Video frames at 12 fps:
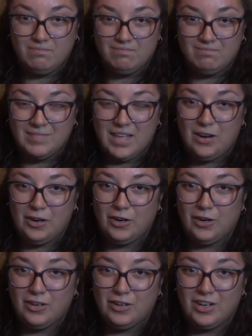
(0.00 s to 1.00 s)
that
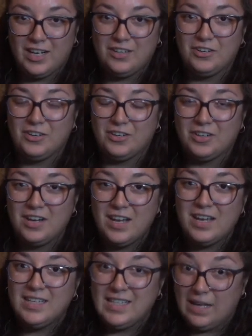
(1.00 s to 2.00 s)
her and her
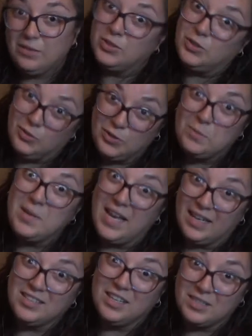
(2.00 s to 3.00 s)
now soon-to-be
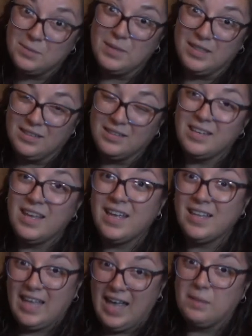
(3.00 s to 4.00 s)
ex-husband
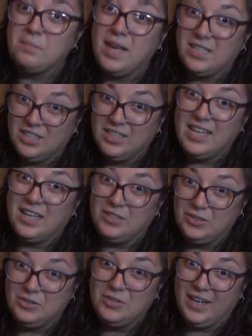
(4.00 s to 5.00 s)
had matching
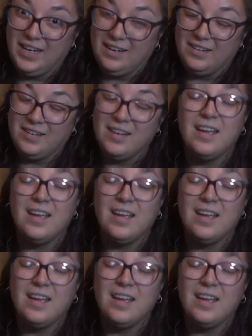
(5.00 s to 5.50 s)
tattoos right here.